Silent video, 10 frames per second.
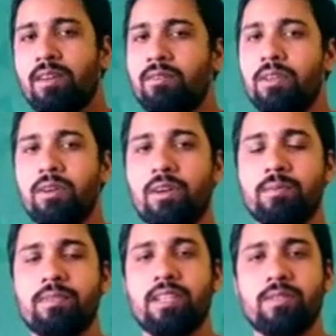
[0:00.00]
We
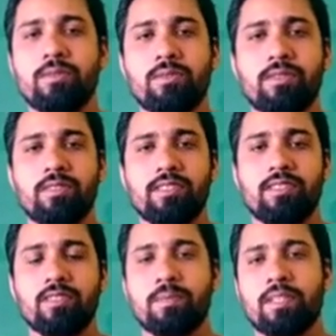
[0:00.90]
hope that
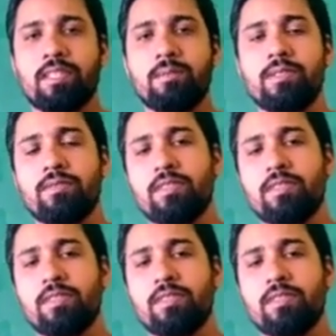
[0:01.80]
this pandemic